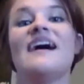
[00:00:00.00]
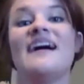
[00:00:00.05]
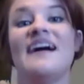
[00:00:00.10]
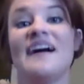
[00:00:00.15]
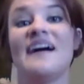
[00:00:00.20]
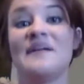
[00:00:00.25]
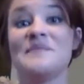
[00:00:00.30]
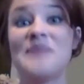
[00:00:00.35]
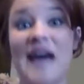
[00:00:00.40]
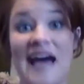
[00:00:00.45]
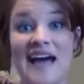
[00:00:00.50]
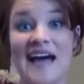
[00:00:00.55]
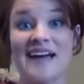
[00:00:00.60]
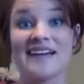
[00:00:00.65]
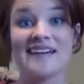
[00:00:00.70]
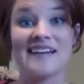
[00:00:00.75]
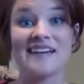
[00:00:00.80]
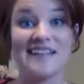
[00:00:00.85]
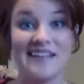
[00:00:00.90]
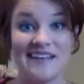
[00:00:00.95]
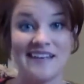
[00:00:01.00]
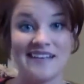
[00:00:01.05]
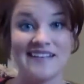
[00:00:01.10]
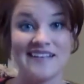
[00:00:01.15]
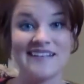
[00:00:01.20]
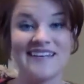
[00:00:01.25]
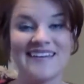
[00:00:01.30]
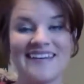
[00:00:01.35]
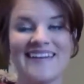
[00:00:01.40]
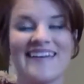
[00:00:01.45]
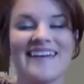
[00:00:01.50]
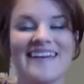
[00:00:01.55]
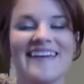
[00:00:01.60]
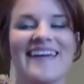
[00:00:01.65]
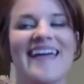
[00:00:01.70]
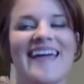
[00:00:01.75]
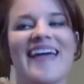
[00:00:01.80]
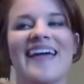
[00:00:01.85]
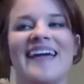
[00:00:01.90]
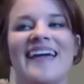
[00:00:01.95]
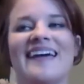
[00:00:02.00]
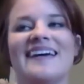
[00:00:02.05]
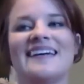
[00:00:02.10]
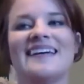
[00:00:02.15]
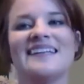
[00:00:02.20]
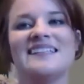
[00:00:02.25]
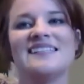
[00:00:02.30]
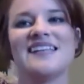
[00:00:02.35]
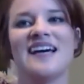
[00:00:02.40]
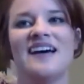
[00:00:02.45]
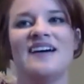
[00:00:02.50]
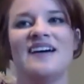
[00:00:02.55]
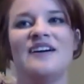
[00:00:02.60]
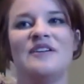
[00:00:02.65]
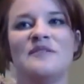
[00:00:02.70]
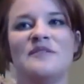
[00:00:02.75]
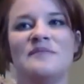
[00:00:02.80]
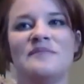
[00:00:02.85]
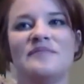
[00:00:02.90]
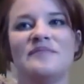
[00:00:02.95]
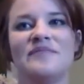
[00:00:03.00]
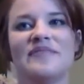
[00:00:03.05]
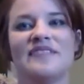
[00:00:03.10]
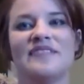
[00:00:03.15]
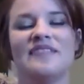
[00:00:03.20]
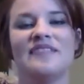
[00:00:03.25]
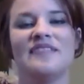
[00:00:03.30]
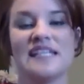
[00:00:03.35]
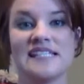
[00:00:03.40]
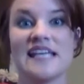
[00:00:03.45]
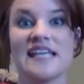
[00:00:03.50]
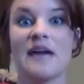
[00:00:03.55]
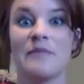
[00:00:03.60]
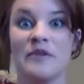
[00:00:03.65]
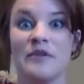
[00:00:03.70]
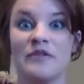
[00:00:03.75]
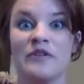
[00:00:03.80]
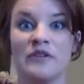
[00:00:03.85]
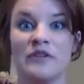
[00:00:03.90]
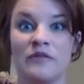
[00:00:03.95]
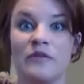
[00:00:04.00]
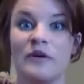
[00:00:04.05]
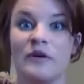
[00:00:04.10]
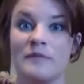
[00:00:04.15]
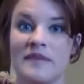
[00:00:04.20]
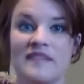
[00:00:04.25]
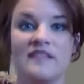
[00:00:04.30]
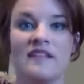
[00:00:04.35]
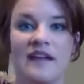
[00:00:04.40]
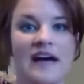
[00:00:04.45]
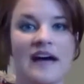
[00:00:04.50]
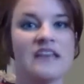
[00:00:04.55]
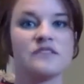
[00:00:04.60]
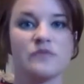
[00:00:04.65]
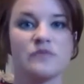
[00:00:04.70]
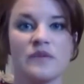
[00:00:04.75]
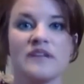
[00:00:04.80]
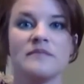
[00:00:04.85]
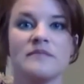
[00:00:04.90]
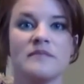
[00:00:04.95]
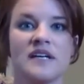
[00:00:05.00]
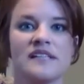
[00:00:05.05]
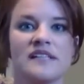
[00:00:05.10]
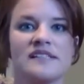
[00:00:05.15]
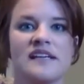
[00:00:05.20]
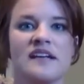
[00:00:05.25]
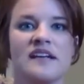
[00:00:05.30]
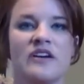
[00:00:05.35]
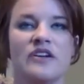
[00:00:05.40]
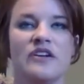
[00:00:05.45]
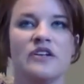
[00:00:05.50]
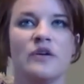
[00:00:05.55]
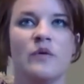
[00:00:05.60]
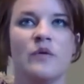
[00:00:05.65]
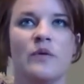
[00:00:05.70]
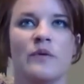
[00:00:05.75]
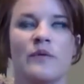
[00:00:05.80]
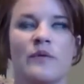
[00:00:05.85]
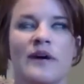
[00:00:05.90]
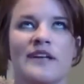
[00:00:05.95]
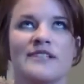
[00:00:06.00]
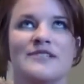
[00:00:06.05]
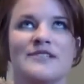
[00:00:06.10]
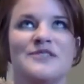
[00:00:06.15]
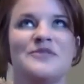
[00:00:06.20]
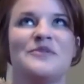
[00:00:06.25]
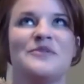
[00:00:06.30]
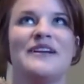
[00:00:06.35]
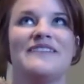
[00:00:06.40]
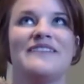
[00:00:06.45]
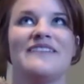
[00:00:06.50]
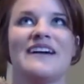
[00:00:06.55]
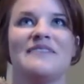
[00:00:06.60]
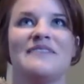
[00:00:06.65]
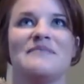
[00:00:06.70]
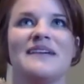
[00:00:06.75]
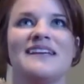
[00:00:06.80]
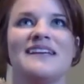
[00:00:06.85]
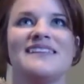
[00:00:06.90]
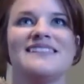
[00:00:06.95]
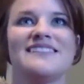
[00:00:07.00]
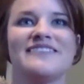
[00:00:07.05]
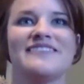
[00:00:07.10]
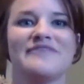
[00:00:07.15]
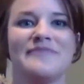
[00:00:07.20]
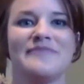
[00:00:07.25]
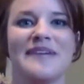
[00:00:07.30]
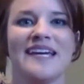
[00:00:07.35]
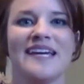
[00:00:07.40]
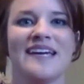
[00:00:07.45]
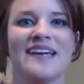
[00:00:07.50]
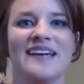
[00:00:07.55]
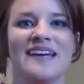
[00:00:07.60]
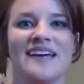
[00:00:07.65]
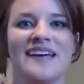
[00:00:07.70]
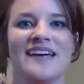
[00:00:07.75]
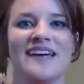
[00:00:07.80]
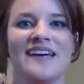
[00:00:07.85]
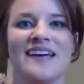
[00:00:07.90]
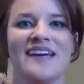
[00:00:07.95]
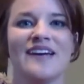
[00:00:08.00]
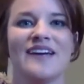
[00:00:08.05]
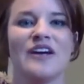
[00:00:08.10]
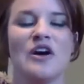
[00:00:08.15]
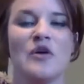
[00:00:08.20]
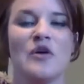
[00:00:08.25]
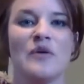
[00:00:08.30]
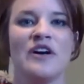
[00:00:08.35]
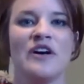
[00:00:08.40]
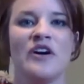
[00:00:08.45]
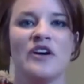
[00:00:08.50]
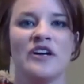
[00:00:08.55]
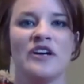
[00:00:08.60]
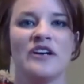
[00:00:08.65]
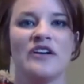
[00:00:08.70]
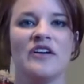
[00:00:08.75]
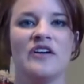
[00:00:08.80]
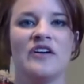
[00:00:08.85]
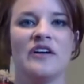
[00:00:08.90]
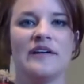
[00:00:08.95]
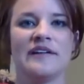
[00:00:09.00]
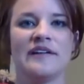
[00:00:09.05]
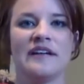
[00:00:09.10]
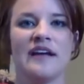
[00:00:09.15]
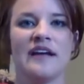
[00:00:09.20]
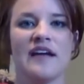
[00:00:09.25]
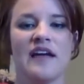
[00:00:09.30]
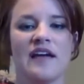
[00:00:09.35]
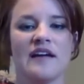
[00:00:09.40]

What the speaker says: I'm back again, and this time it really will be the last one because I know you don't want to watch 25 minutes of me going on and on.